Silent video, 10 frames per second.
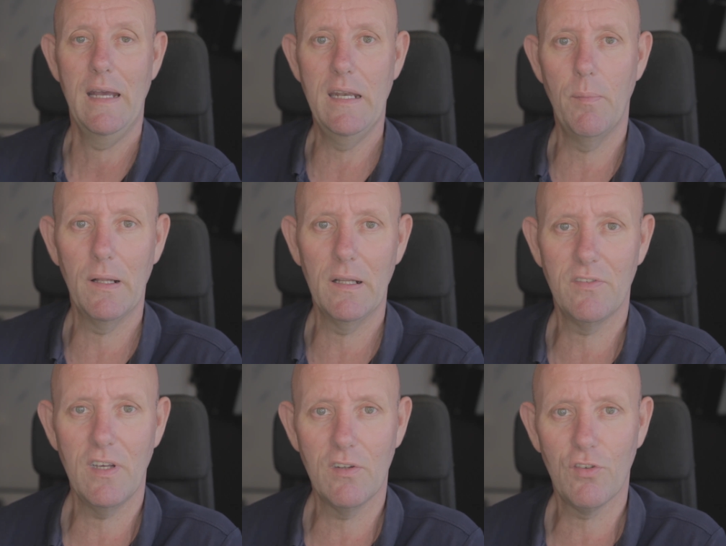
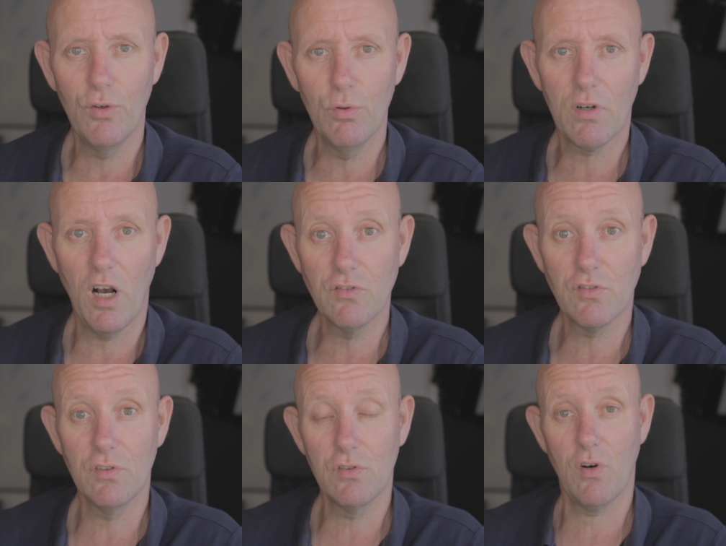inability to
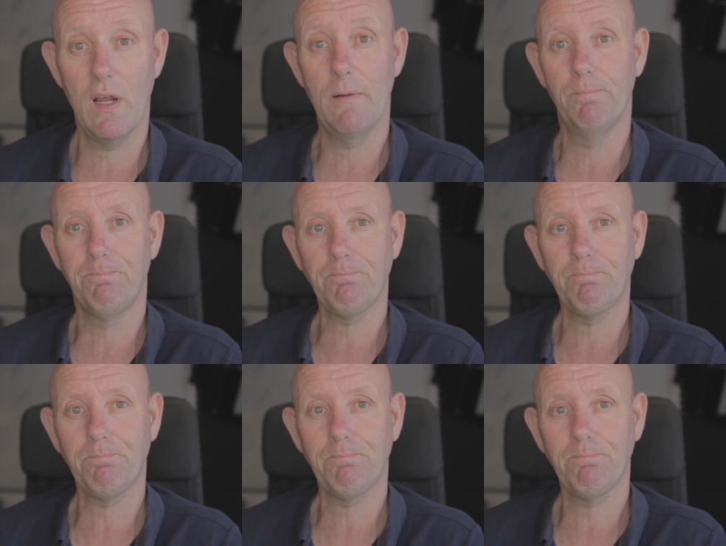concentrate,